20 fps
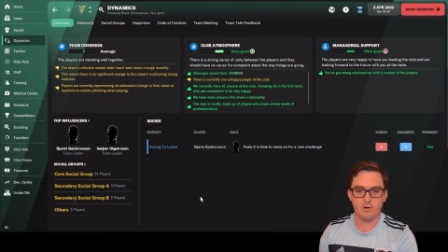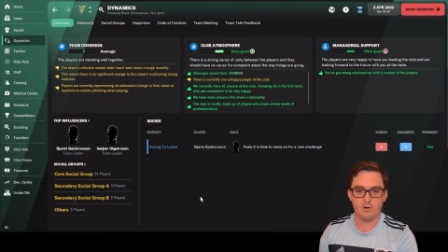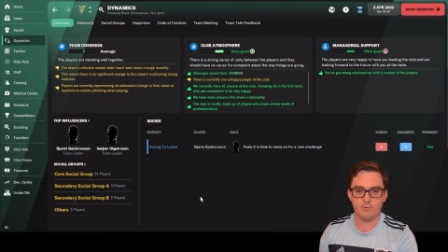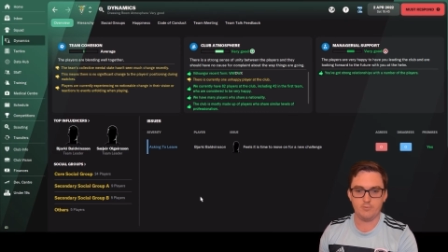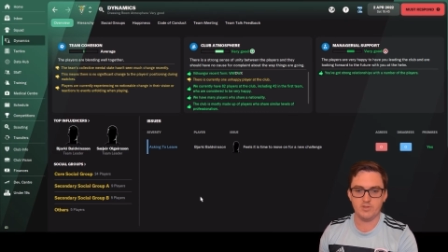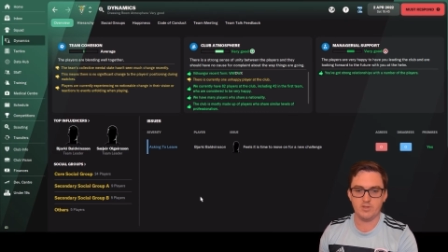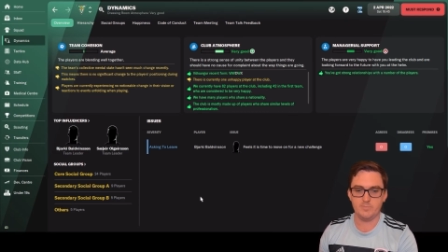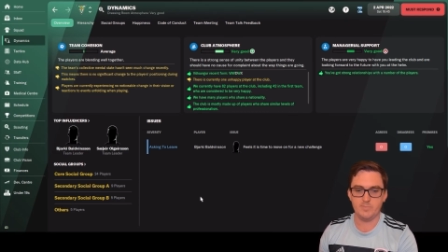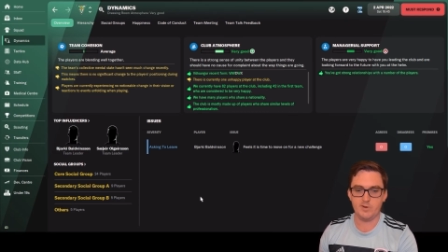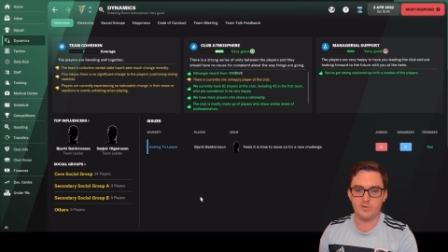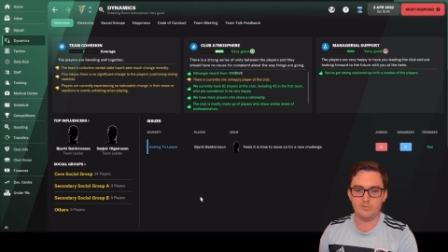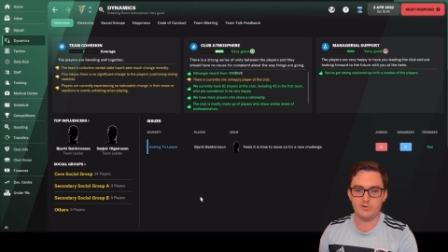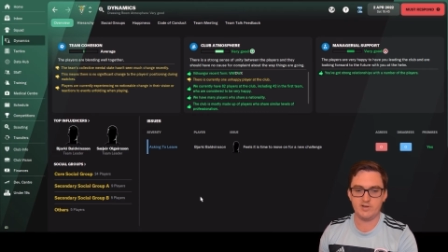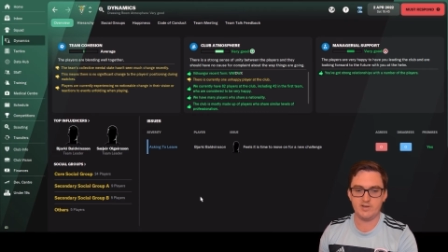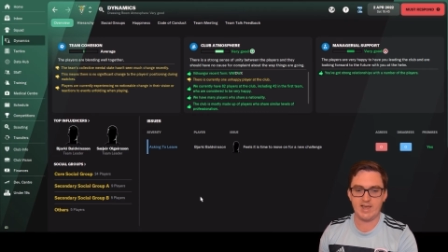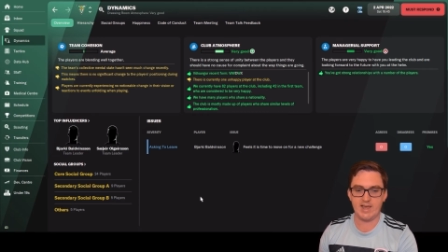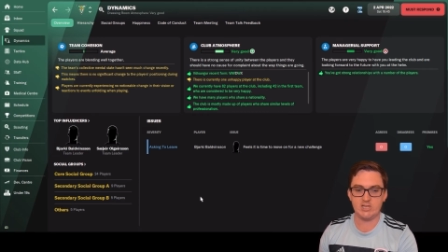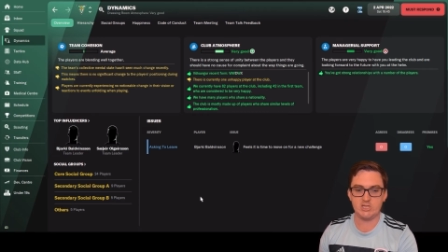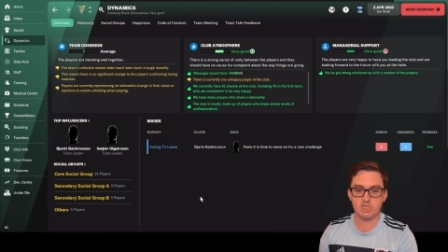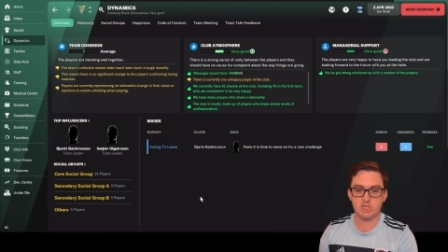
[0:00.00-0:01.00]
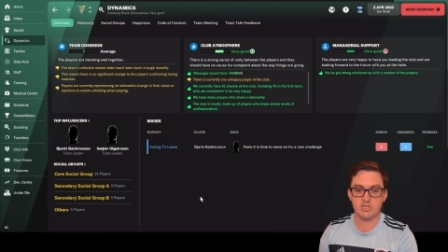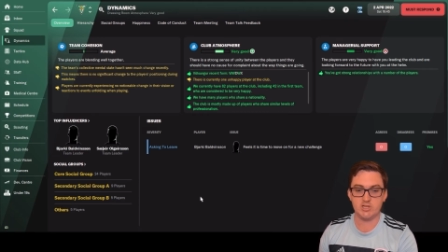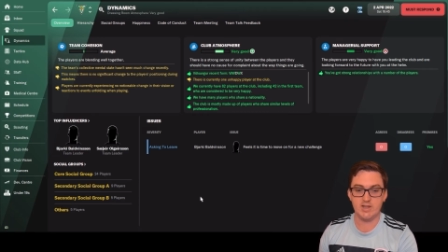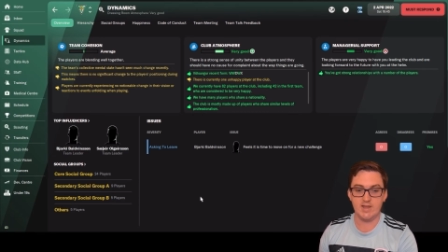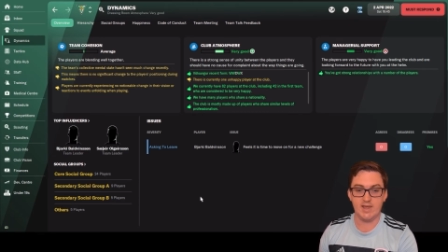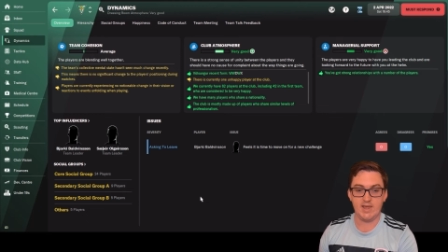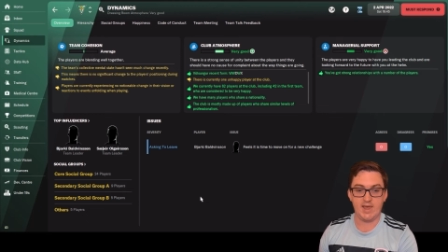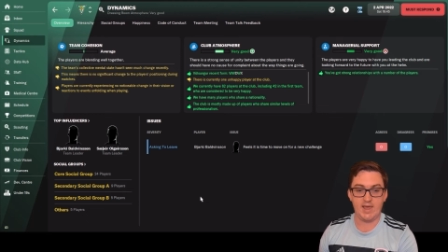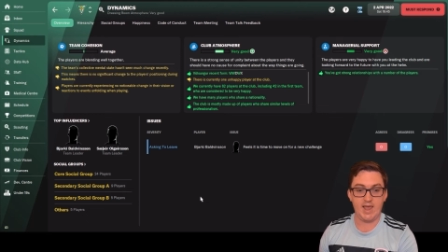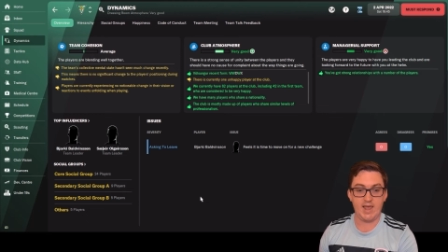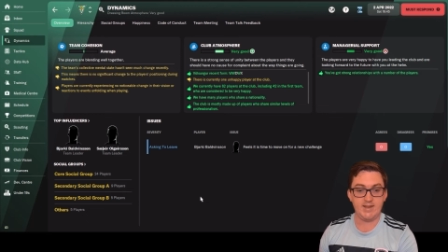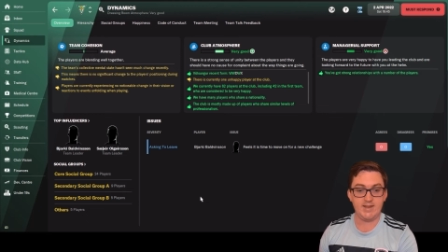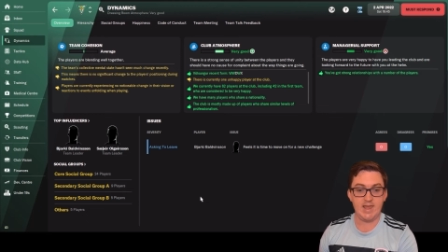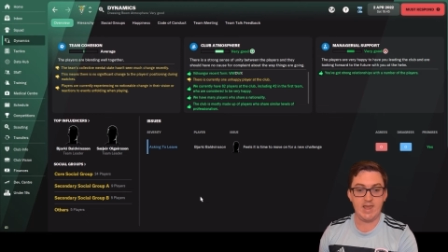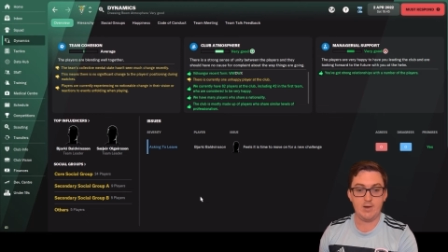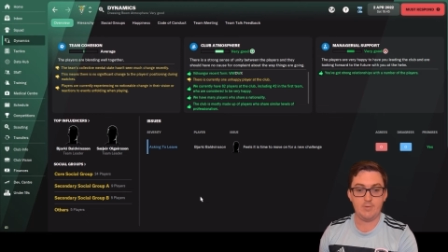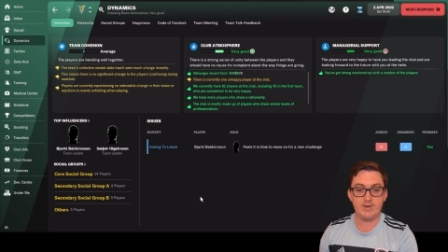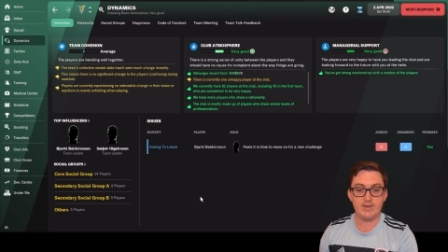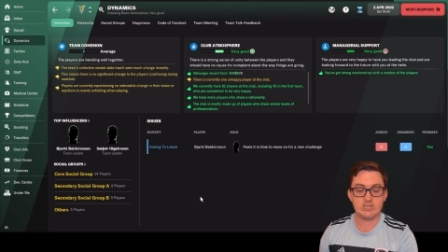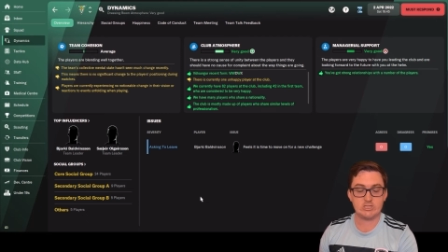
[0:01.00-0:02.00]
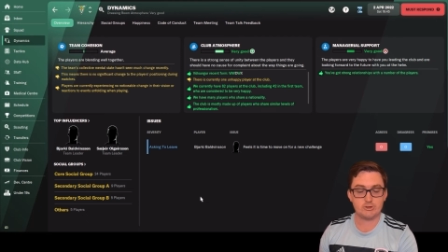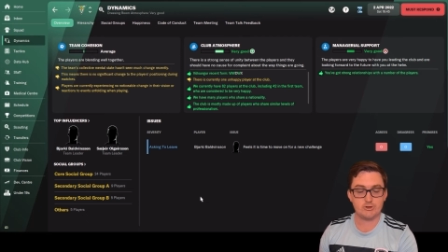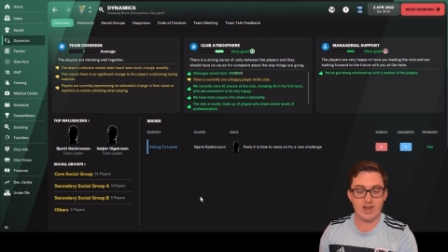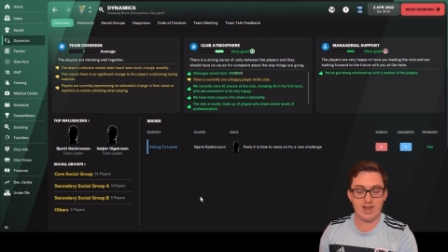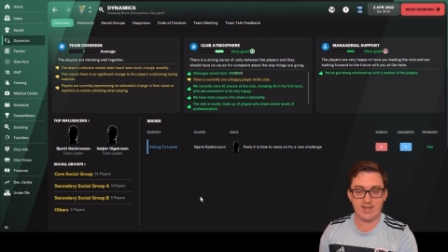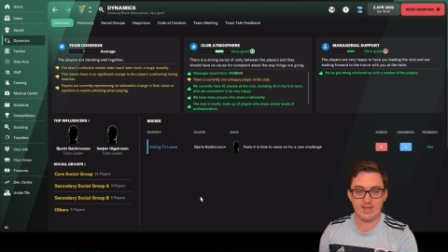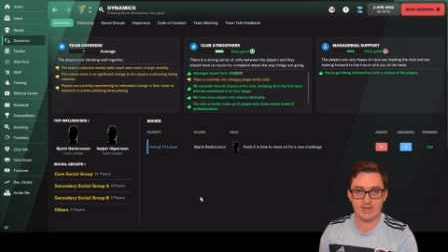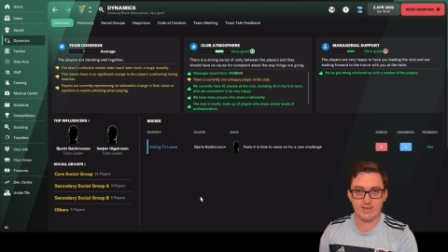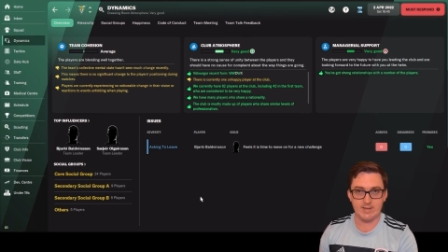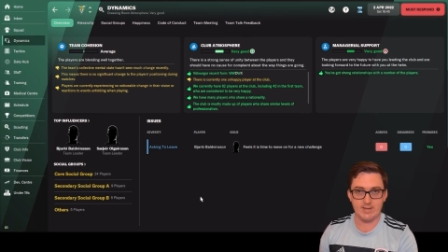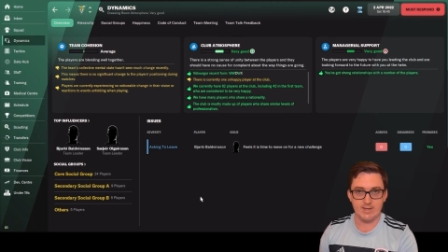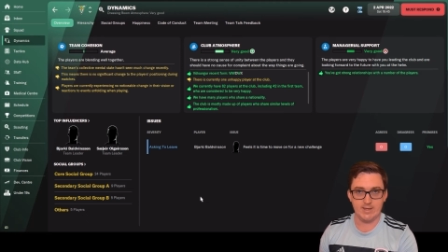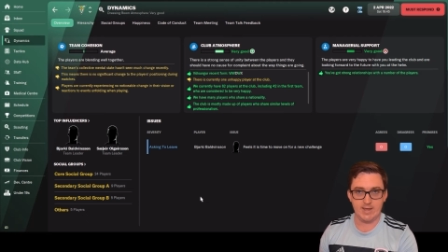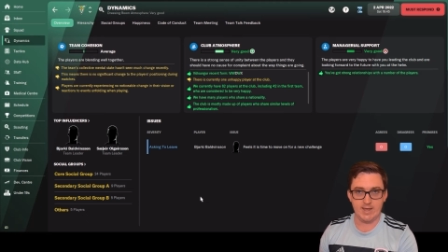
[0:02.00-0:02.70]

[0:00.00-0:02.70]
on the Build a Nation and how we're tracking